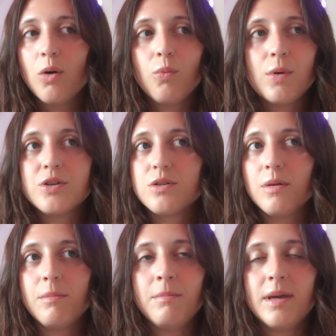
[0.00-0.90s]
which
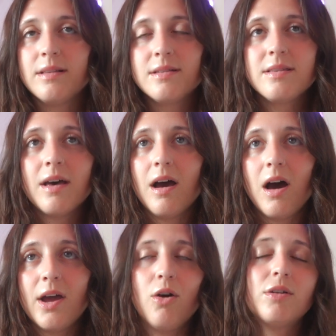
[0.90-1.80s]
means that
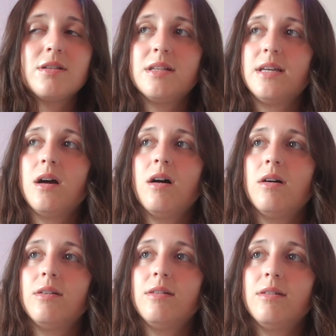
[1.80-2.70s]
I honestly
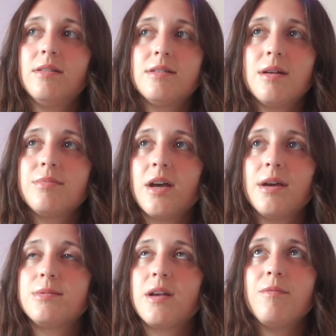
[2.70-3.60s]
can't,
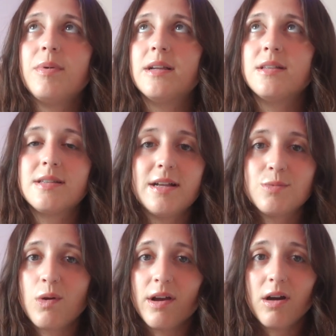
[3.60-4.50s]
sometimes I've been in states
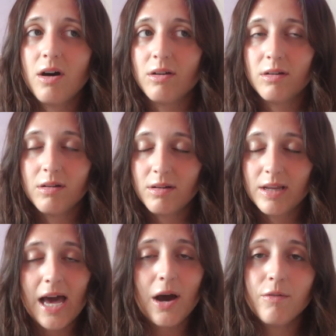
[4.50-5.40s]
where I can't
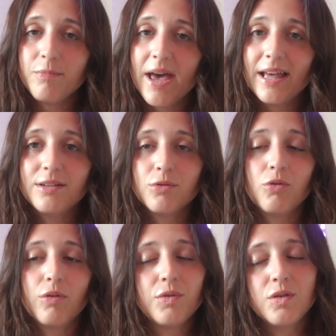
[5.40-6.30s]
get out of bed or
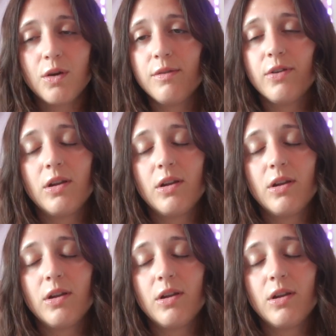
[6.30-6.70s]
off the sofa.